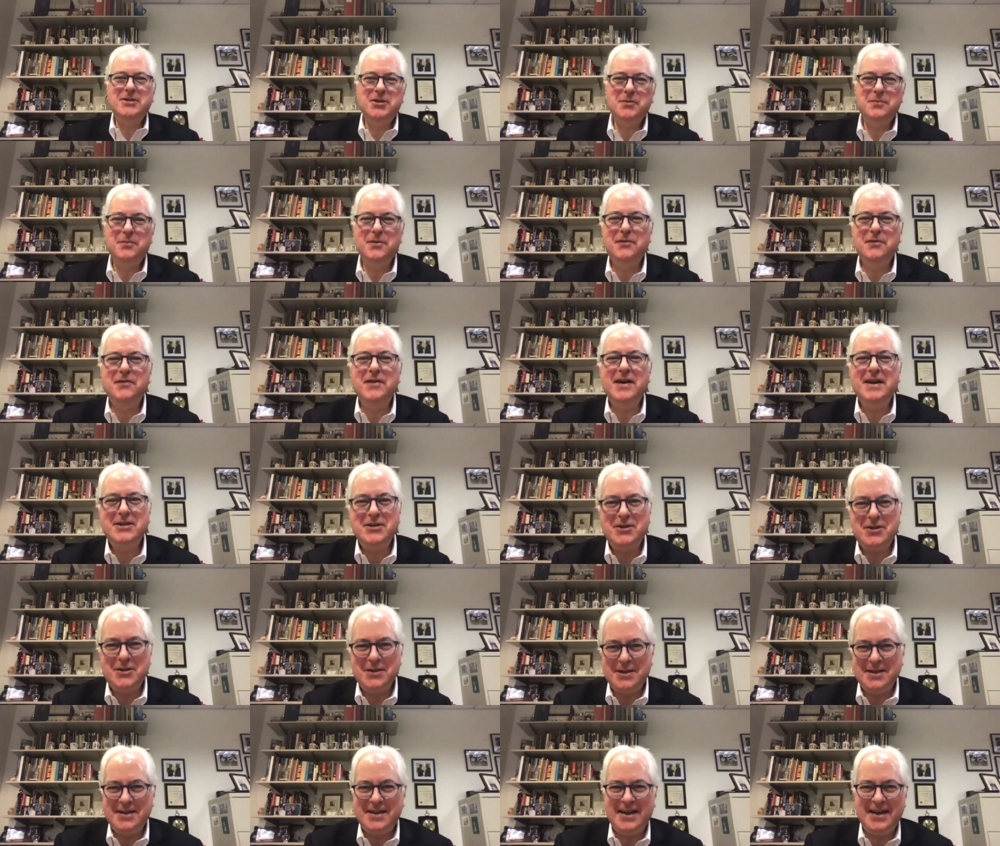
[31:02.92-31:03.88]

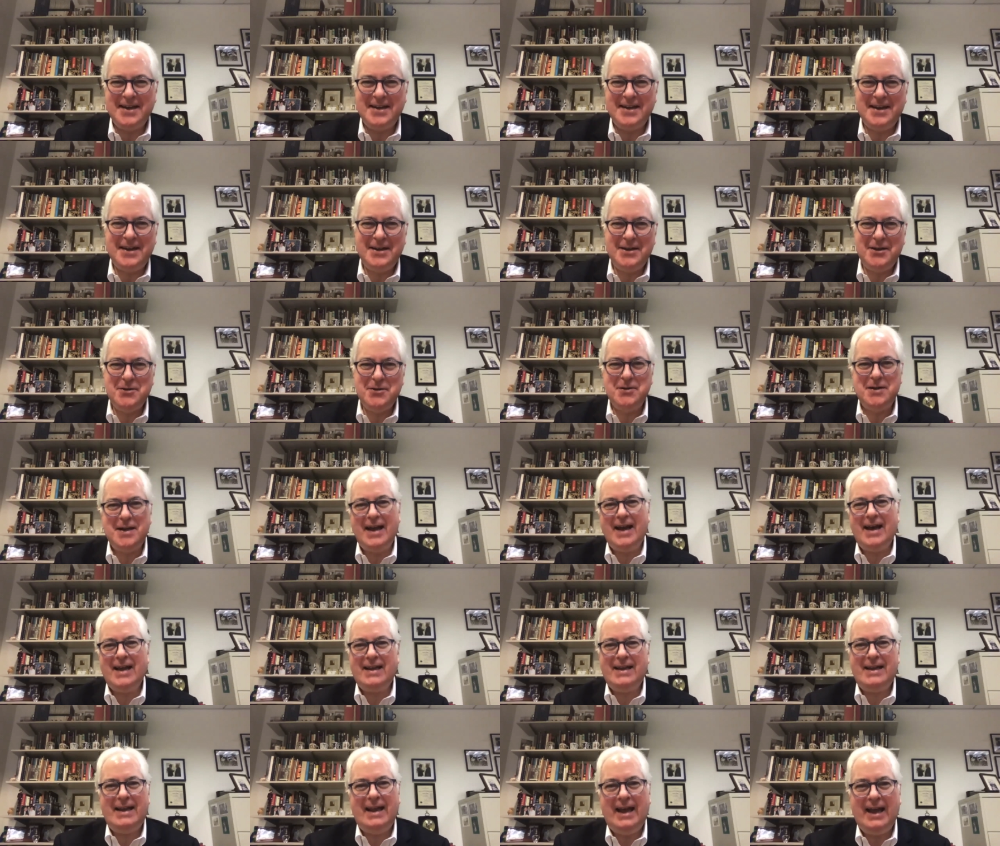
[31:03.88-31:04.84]
professional day, not your
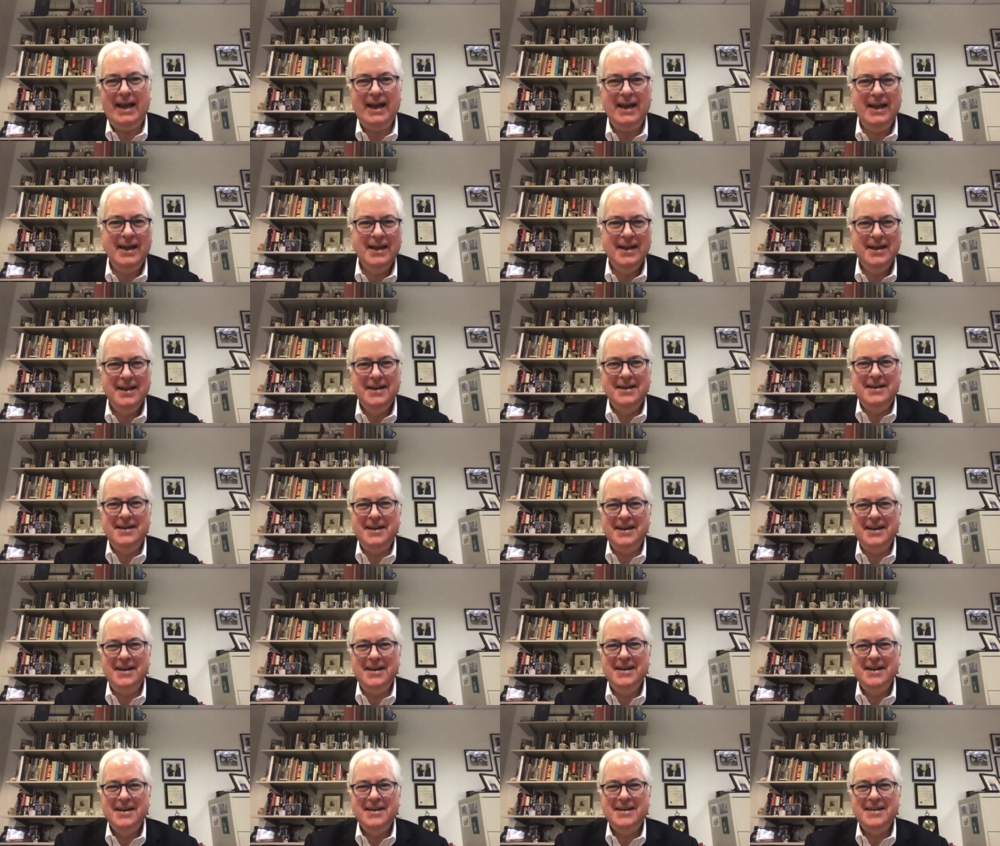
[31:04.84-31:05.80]
dad day,
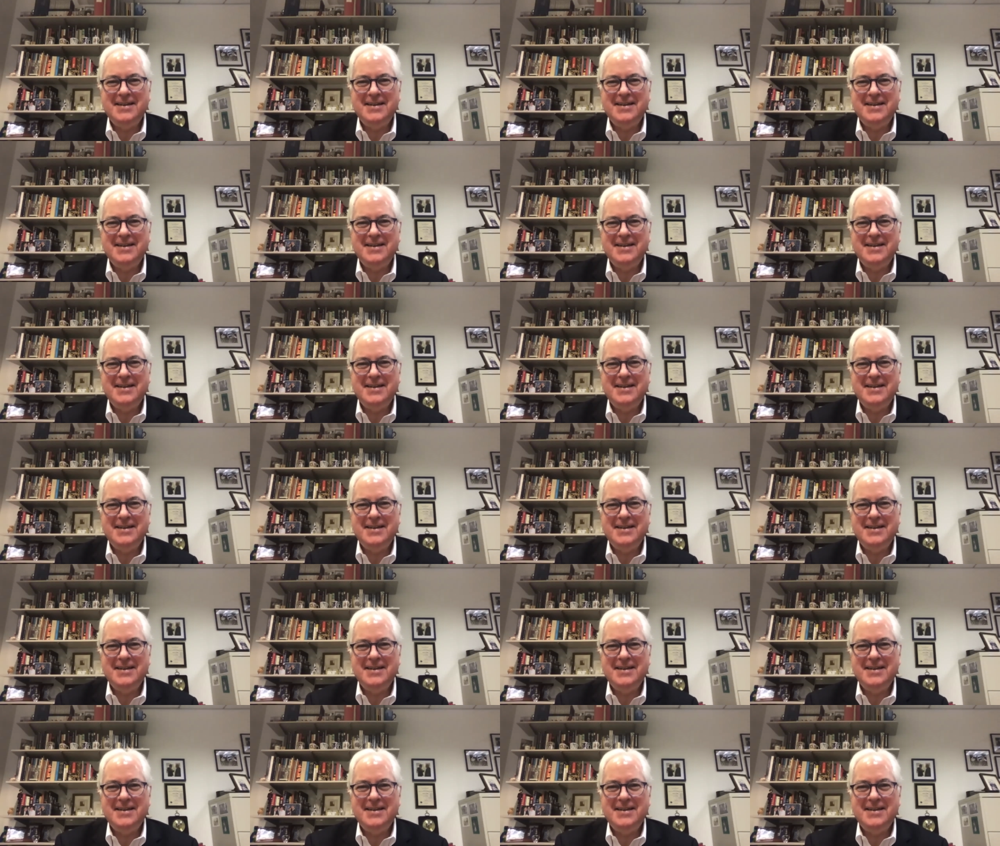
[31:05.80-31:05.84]
because